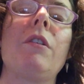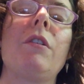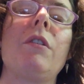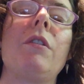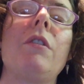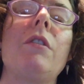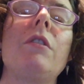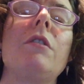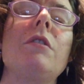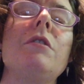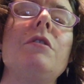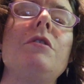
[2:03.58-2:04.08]

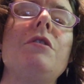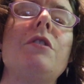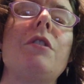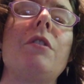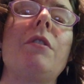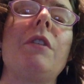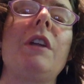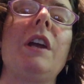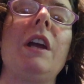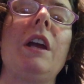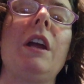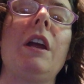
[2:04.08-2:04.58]
her
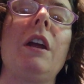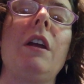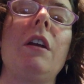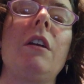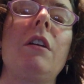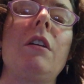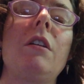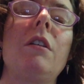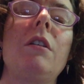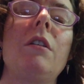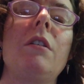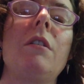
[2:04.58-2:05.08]
journey
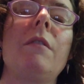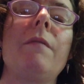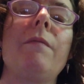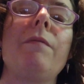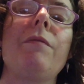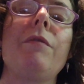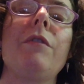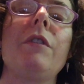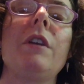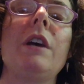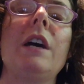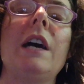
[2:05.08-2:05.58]

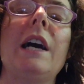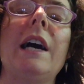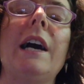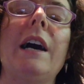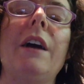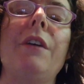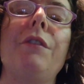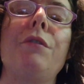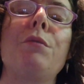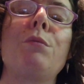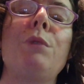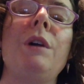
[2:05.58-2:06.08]

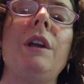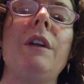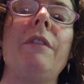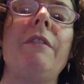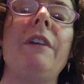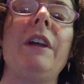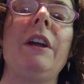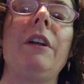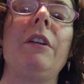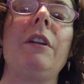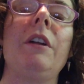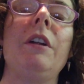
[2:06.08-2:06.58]
as Queen of
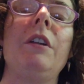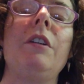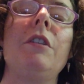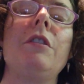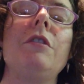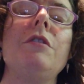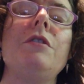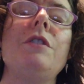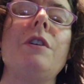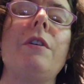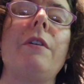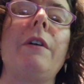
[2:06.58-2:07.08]
England
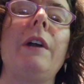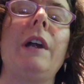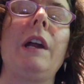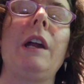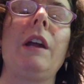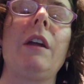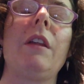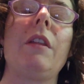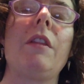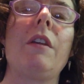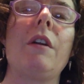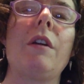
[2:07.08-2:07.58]

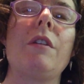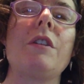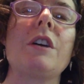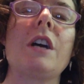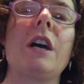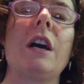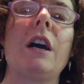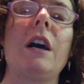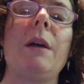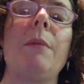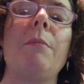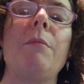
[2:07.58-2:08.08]
during their
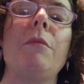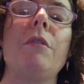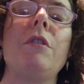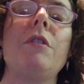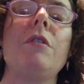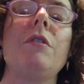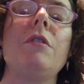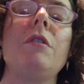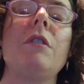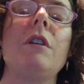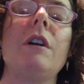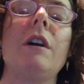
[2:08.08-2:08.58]
time
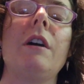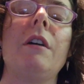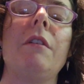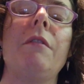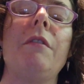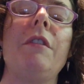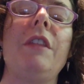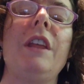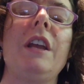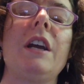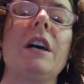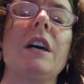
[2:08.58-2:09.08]
of
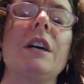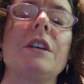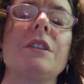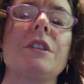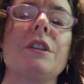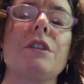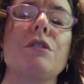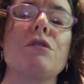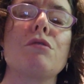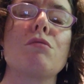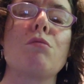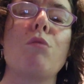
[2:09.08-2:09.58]
the
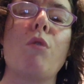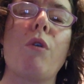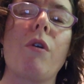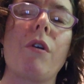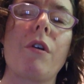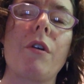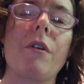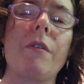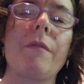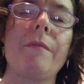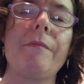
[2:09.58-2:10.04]
Cousins War.